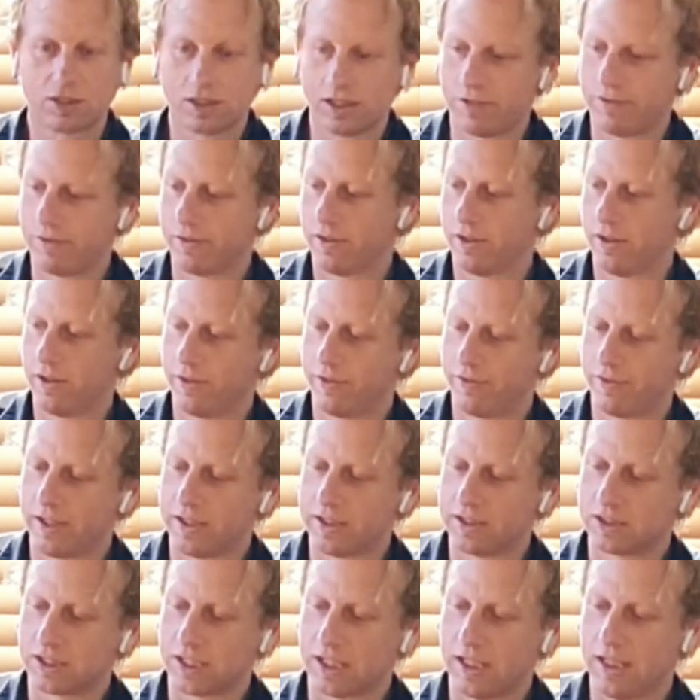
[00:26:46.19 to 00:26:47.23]
You have a
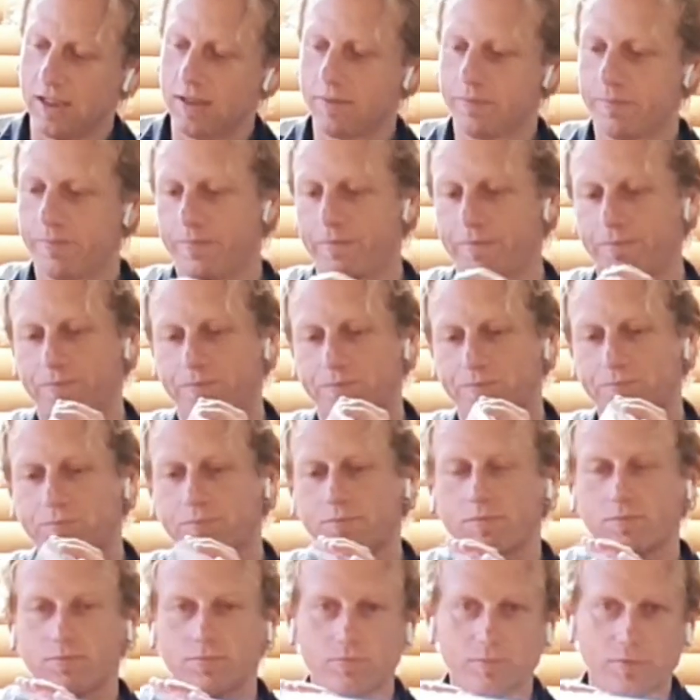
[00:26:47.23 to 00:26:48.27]
face cut,
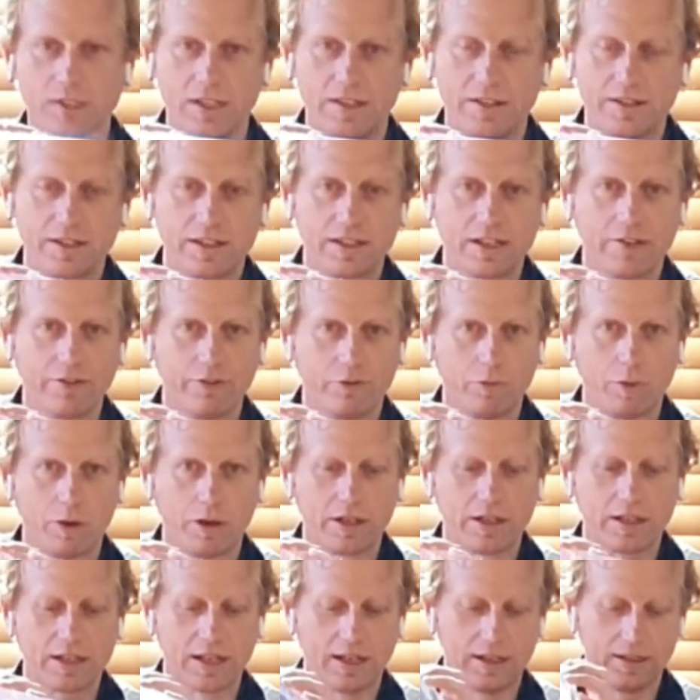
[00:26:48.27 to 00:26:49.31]
and then you have a
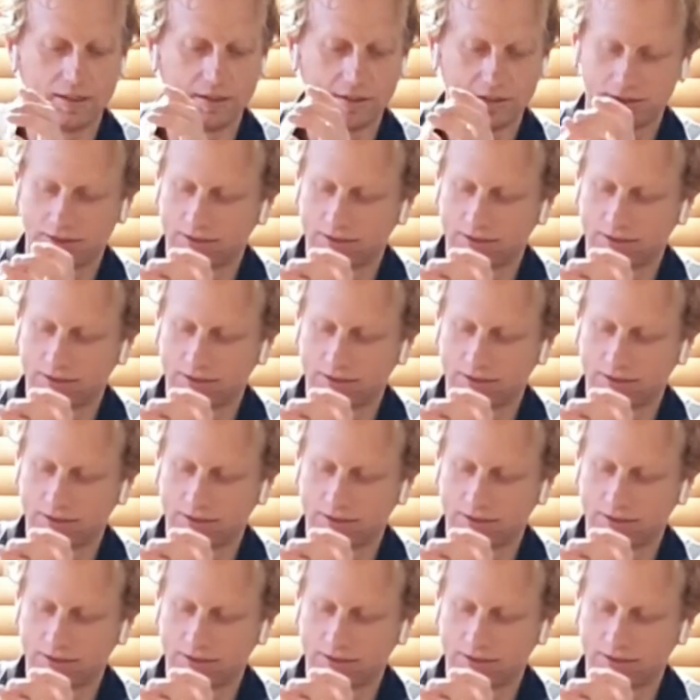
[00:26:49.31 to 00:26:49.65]
body cut.